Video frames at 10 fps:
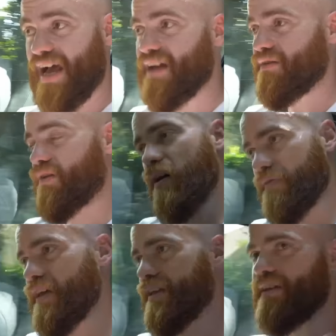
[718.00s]
That I
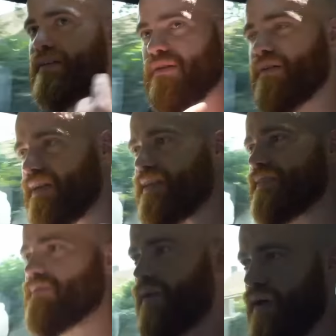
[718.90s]
think.
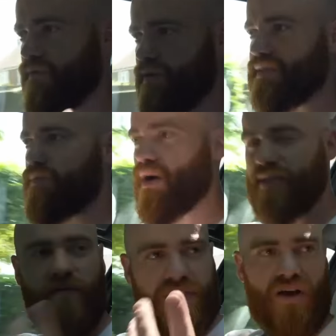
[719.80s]
Is another reason why,
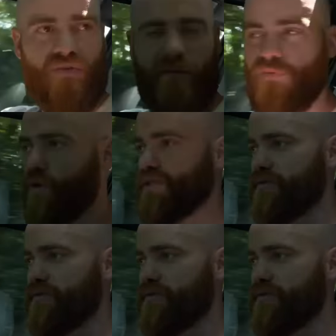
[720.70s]
because obviously I've got four